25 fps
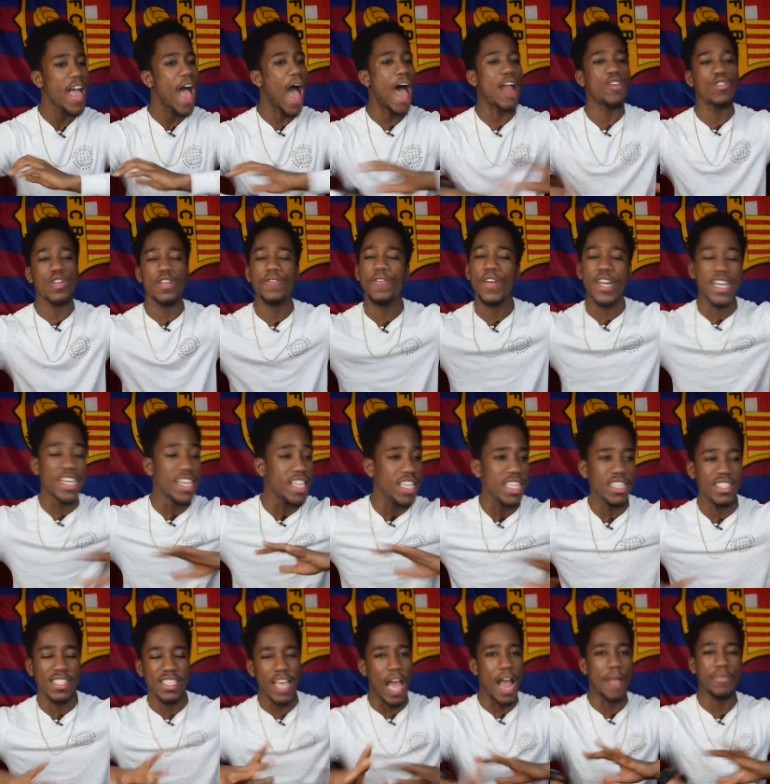I don't even
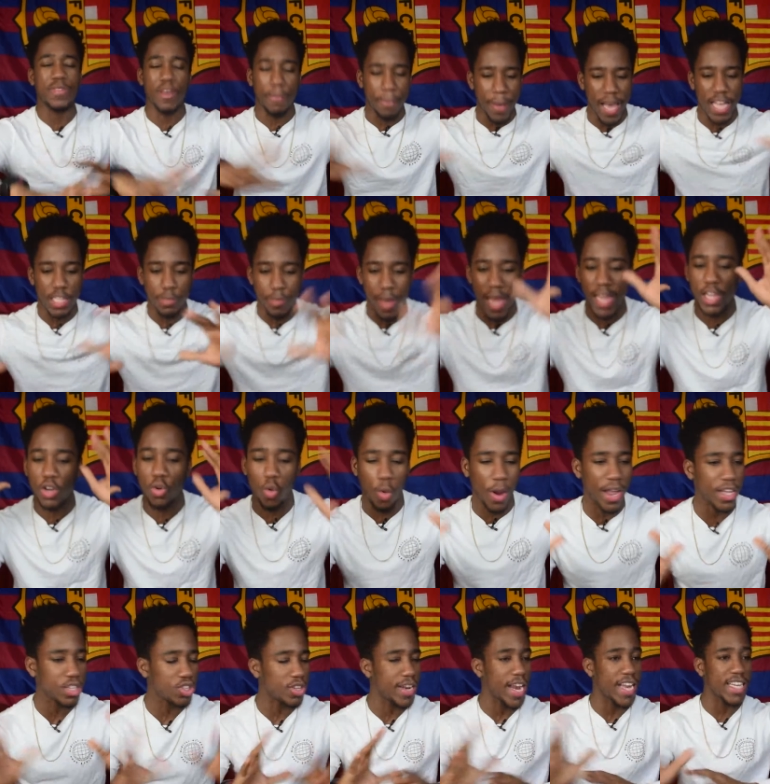need time to pass by
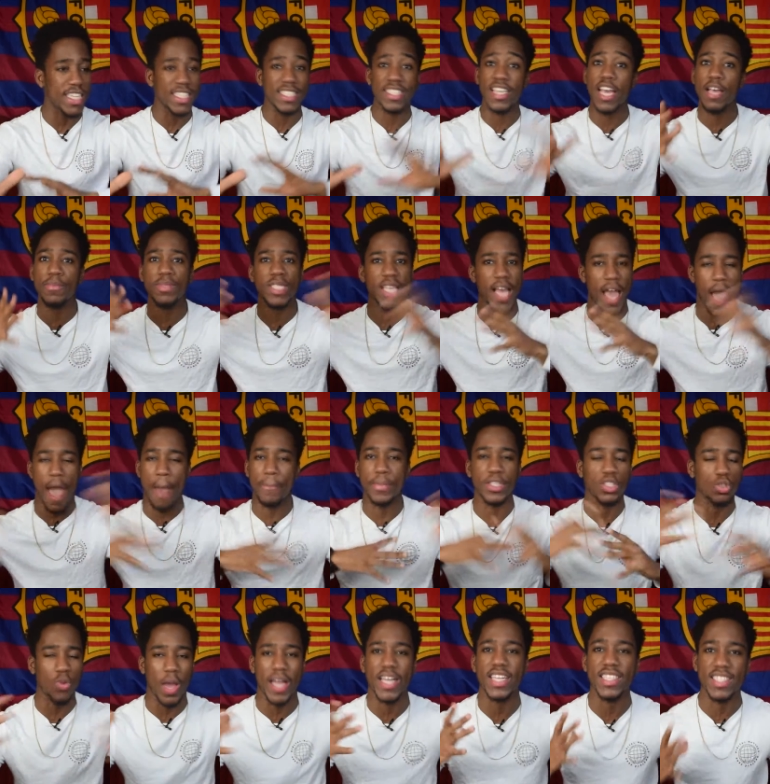quick so that these games can happen,
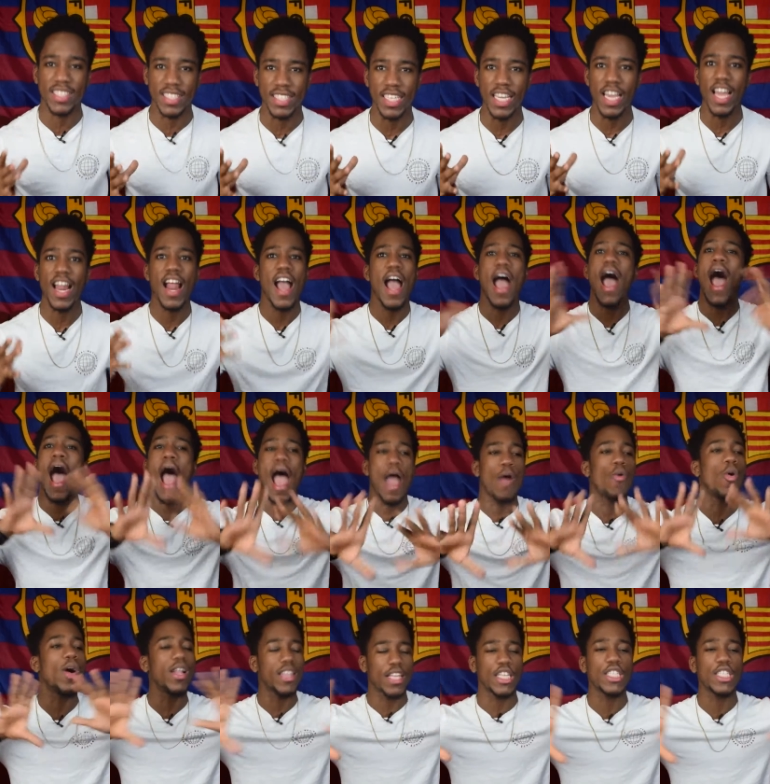so I can see it. I don't want